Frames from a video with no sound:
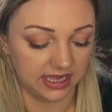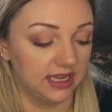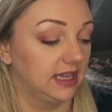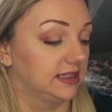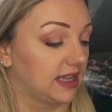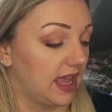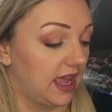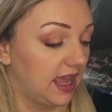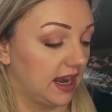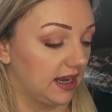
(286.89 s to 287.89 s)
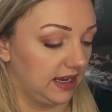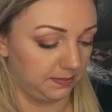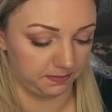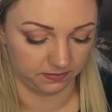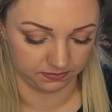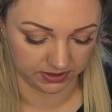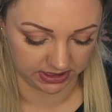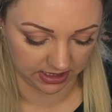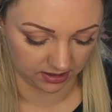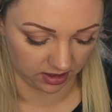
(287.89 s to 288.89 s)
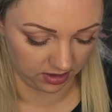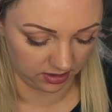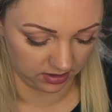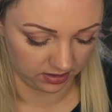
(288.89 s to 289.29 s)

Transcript: is a lipstick gloss.